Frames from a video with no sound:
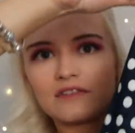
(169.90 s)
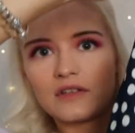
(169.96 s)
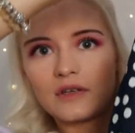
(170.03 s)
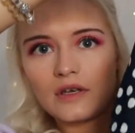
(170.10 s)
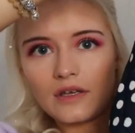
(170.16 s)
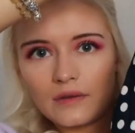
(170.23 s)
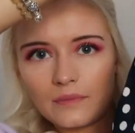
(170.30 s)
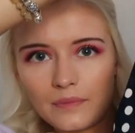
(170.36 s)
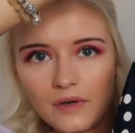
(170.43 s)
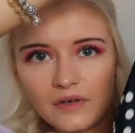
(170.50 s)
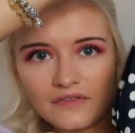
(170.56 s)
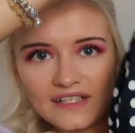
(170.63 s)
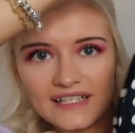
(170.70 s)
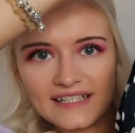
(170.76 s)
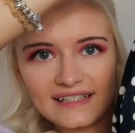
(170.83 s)
the
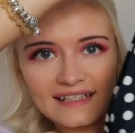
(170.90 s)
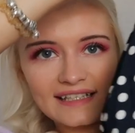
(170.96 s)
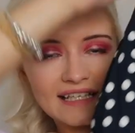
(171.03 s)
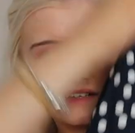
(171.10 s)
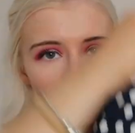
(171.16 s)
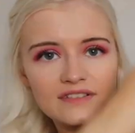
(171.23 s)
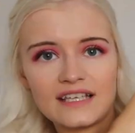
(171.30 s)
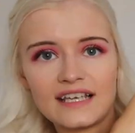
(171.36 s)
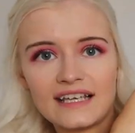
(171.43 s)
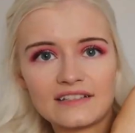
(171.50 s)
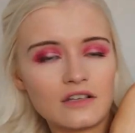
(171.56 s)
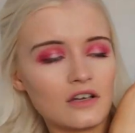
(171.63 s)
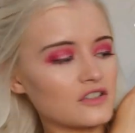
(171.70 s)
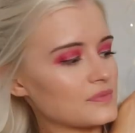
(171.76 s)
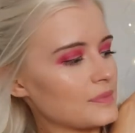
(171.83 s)
puffy sleeves.
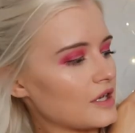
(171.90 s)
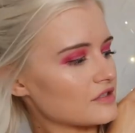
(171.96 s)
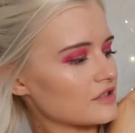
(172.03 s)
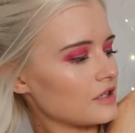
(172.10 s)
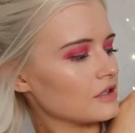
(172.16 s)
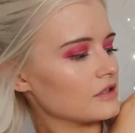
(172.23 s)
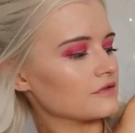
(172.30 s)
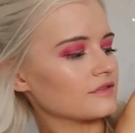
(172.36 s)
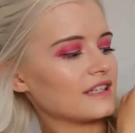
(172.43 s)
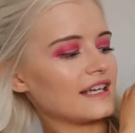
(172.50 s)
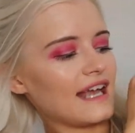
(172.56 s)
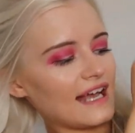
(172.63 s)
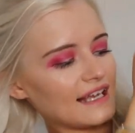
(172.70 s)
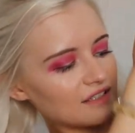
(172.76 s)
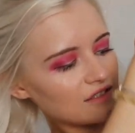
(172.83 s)
It's got spots all over
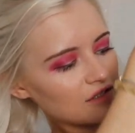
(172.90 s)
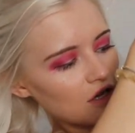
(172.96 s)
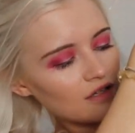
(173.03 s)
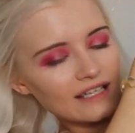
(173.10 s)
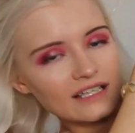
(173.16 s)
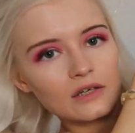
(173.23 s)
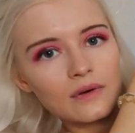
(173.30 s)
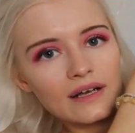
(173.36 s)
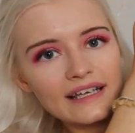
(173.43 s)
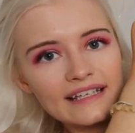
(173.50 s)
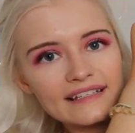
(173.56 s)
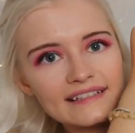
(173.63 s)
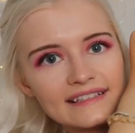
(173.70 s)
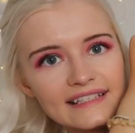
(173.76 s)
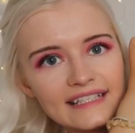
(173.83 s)
it. It has got like quite
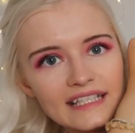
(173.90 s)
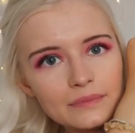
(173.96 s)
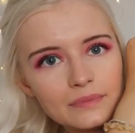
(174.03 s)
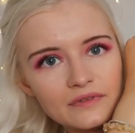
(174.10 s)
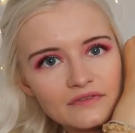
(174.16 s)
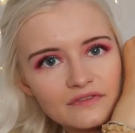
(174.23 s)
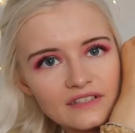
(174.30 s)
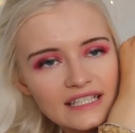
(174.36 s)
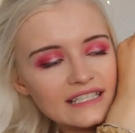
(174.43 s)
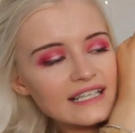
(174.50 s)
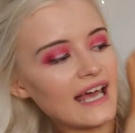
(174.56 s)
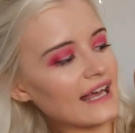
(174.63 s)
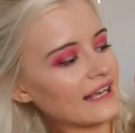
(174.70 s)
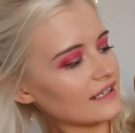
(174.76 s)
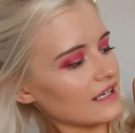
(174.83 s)
a deep
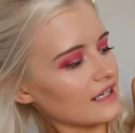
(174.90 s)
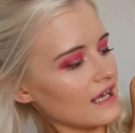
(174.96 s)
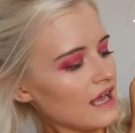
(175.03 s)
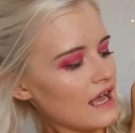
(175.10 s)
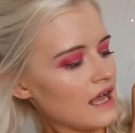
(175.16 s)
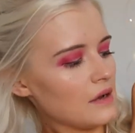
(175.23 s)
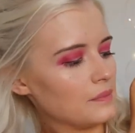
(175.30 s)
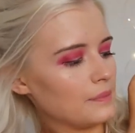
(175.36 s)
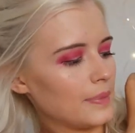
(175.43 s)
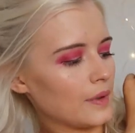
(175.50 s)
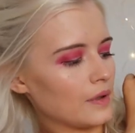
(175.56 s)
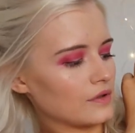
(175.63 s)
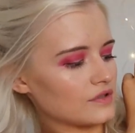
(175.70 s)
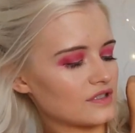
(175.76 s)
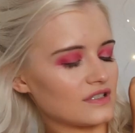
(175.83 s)
V-neck
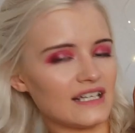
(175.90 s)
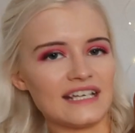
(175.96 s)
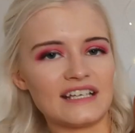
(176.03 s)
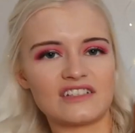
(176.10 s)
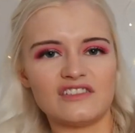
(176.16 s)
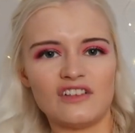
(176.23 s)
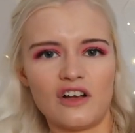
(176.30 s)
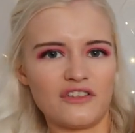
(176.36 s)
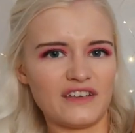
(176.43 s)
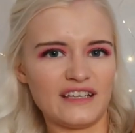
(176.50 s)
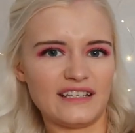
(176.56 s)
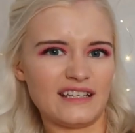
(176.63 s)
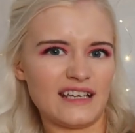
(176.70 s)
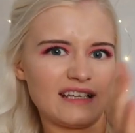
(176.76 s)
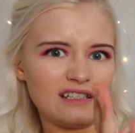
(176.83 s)
but it's
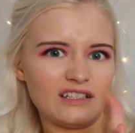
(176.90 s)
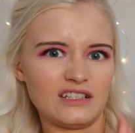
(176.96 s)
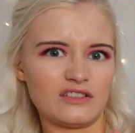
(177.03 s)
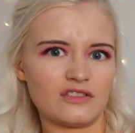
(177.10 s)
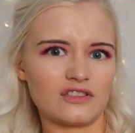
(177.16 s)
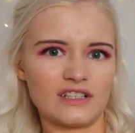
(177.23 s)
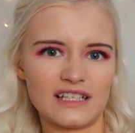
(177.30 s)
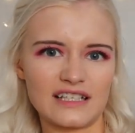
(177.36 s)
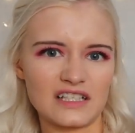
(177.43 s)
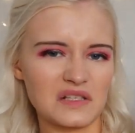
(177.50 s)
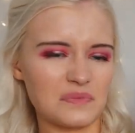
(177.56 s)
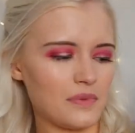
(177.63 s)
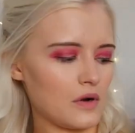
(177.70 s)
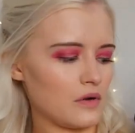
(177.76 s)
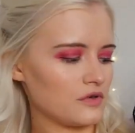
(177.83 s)
nothing, it doesn't
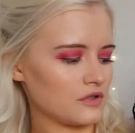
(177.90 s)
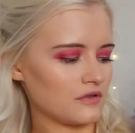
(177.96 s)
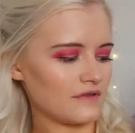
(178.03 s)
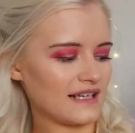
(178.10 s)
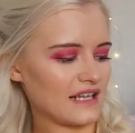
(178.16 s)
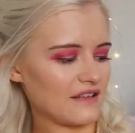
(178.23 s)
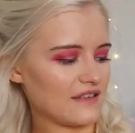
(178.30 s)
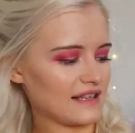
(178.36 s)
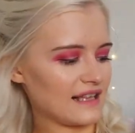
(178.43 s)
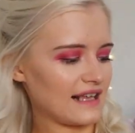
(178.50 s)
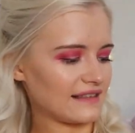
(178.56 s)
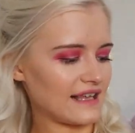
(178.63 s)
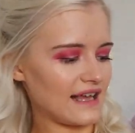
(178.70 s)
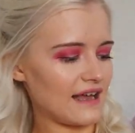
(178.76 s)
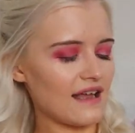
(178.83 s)
expose you or anything
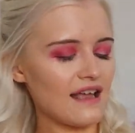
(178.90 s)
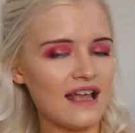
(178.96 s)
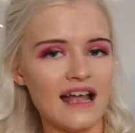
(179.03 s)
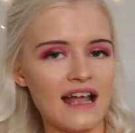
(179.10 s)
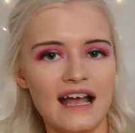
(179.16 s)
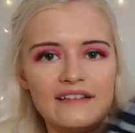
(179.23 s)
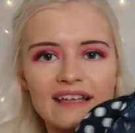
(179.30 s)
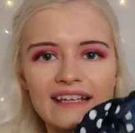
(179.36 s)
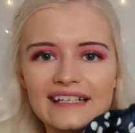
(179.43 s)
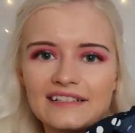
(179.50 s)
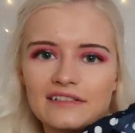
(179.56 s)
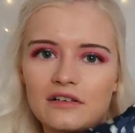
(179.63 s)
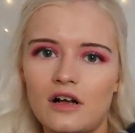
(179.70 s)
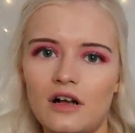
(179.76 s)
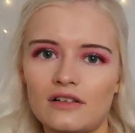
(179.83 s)
like that. And then
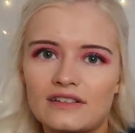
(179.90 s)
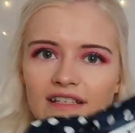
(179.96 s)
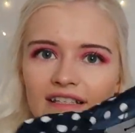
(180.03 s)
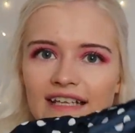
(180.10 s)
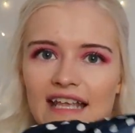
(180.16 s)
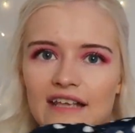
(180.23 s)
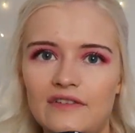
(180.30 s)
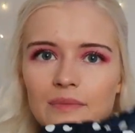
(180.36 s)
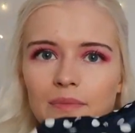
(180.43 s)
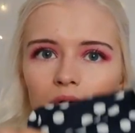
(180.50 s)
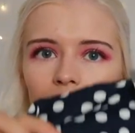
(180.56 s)
it's got the navy